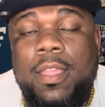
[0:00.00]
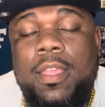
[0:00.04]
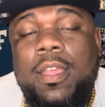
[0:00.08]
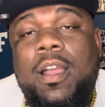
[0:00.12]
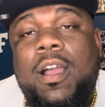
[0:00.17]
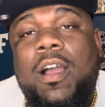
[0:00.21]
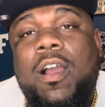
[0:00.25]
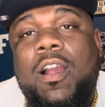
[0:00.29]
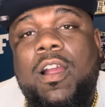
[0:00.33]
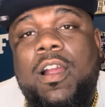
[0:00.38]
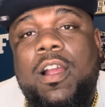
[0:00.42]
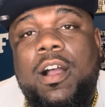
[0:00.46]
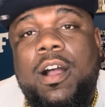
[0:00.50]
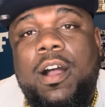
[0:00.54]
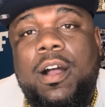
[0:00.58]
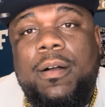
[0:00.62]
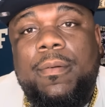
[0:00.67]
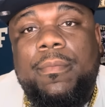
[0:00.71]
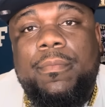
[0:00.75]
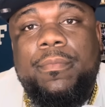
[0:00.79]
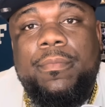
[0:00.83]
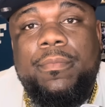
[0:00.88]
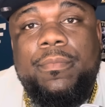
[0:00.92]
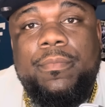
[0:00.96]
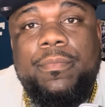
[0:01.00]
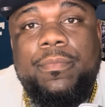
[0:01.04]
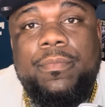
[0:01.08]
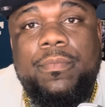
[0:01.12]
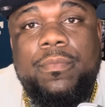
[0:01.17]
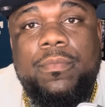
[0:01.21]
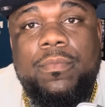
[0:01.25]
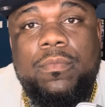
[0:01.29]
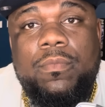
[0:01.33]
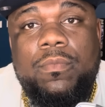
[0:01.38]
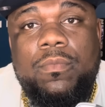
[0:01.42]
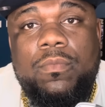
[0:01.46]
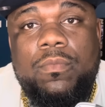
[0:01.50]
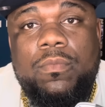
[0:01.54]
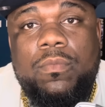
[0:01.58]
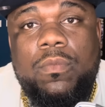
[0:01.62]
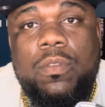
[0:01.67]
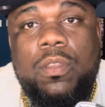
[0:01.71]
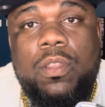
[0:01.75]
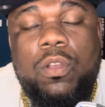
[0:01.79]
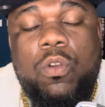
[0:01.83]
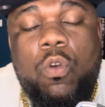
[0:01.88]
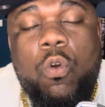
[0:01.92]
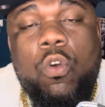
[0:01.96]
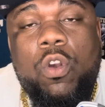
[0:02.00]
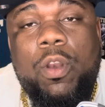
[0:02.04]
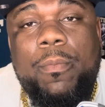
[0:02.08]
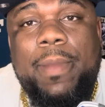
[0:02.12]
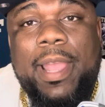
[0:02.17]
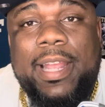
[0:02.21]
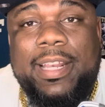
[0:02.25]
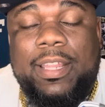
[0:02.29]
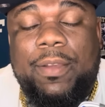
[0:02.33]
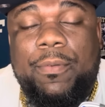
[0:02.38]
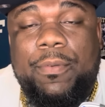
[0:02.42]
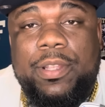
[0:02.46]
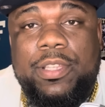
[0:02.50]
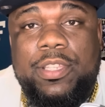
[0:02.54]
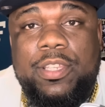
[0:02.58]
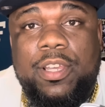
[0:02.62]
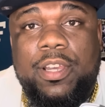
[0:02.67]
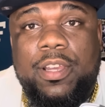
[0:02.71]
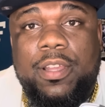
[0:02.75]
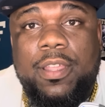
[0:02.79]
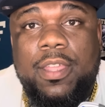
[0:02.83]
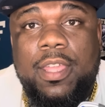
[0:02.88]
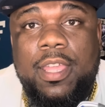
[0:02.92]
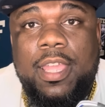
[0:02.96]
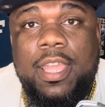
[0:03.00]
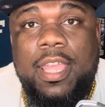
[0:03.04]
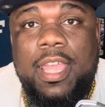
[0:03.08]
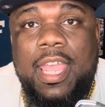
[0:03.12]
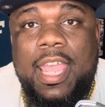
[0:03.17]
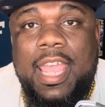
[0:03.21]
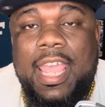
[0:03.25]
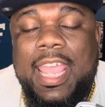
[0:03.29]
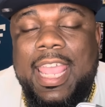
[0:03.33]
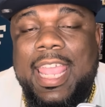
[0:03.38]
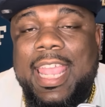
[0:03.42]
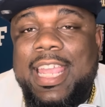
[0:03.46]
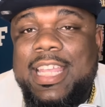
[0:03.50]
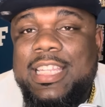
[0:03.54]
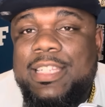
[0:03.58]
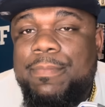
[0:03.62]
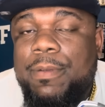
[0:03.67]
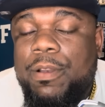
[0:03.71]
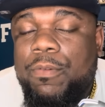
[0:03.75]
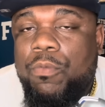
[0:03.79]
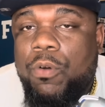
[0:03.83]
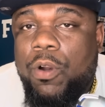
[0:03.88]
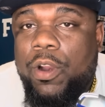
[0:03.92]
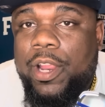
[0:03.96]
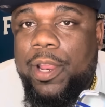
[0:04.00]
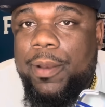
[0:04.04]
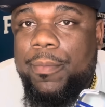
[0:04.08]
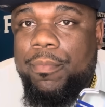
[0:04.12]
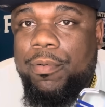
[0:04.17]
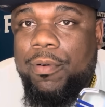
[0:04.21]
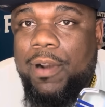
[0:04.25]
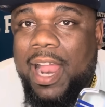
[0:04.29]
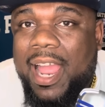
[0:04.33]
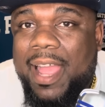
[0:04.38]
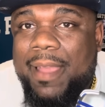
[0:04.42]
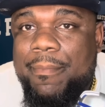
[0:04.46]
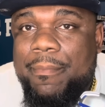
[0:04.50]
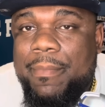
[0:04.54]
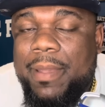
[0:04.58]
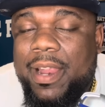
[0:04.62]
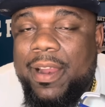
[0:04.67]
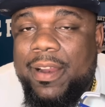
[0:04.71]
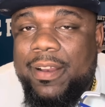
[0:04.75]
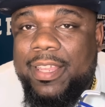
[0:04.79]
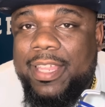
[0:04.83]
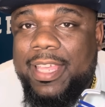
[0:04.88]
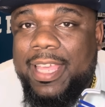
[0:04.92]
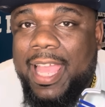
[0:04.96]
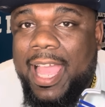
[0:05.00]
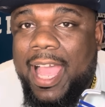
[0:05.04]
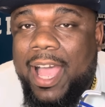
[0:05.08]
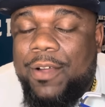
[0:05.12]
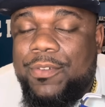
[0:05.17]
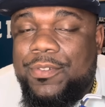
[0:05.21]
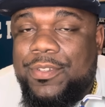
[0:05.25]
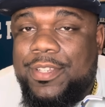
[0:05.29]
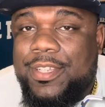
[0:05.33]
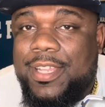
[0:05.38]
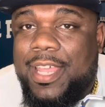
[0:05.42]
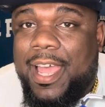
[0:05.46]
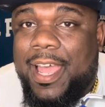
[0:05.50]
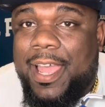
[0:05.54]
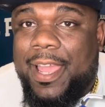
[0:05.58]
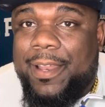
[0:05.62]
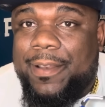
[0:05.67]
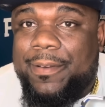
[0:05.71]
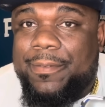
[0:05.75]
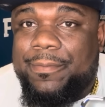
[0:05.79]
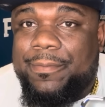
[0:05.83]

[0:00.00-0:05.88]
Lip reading: our cornerback that we took. He's been working primarily outside.